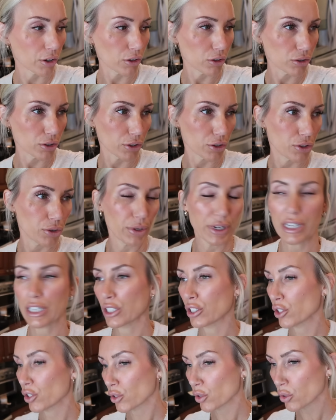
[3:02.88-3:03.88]
girls are doing
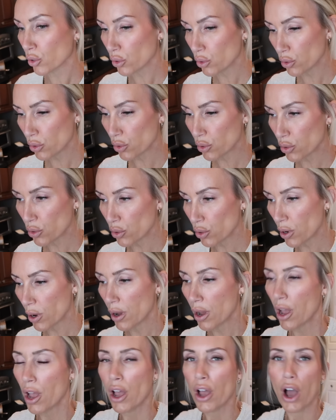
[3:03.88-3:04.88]
school.
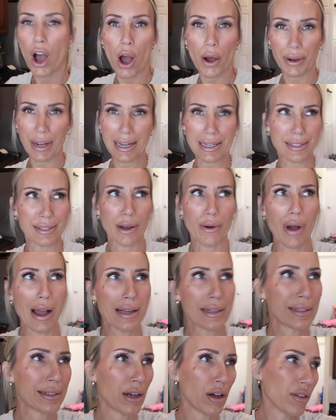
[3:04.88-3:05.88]
Okay, so
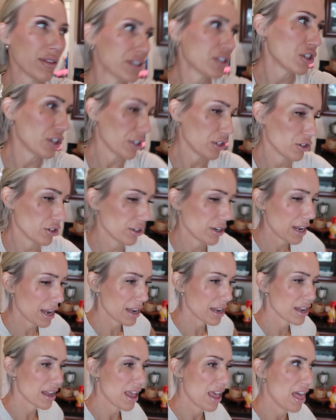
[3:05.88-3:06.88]
I saw this
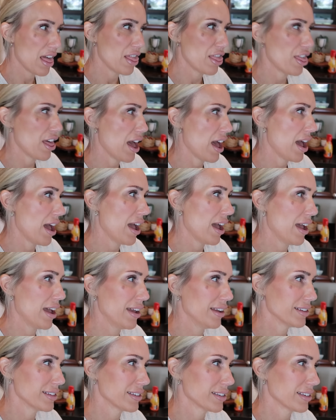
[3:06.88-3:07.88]
yesterday
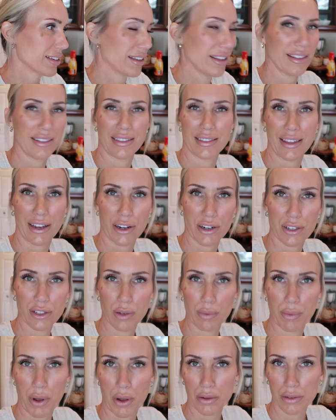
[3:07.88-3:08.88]
that there's
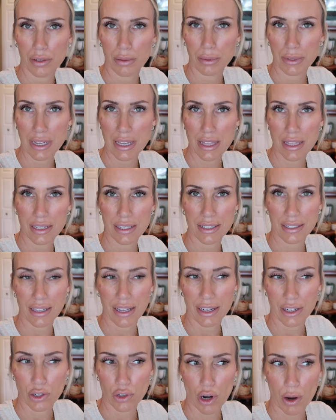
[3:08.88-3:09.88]
supposedly this
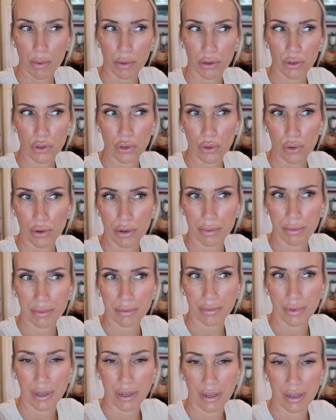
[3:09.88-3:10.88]
like tropical storm,
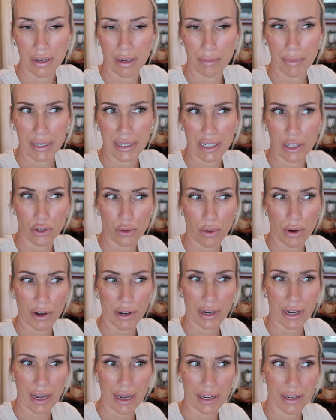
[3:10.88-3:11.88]
potential
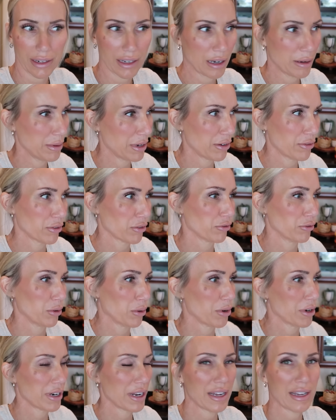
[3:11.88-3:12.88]
hurricane coming for
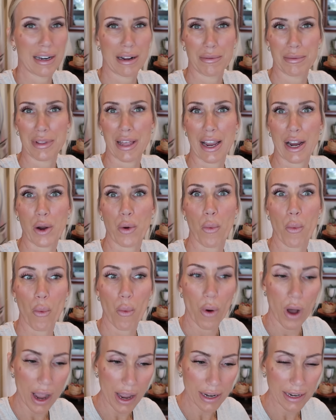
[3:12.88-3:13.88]
Florida, and I'm like,
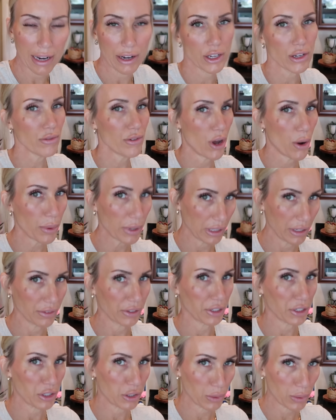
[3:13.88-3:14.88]
what? Now you know we love a
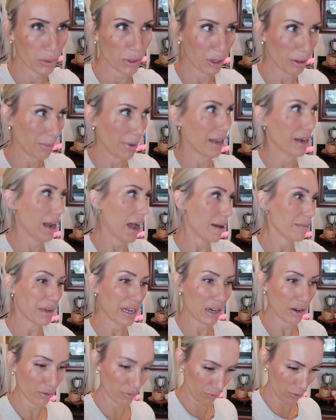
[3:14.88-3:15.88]
good storm, and I'm
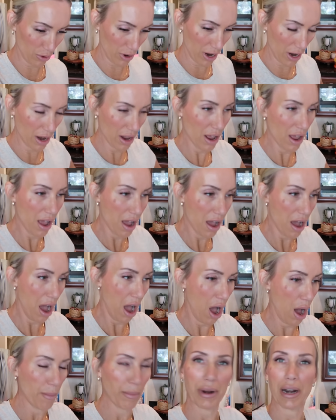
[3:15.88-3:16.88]
here for it.
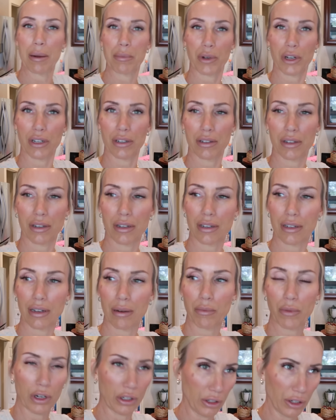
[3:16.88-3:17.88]
Um, but I'm gonna
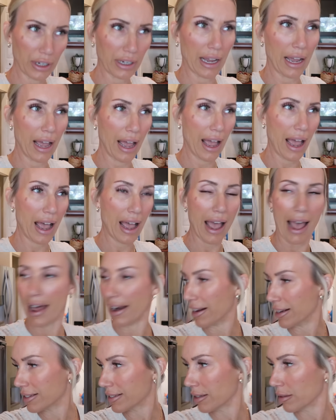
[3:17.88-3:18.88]
I'm gonna look
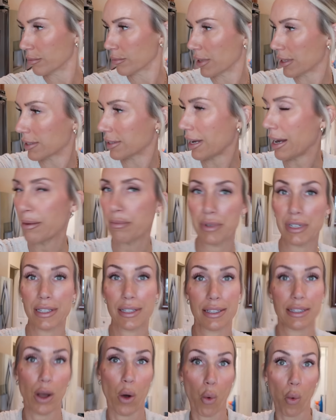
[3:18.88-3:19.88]
at it. That's
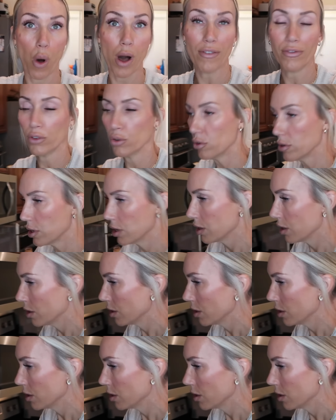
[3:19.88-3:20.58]
Hampton's waffle.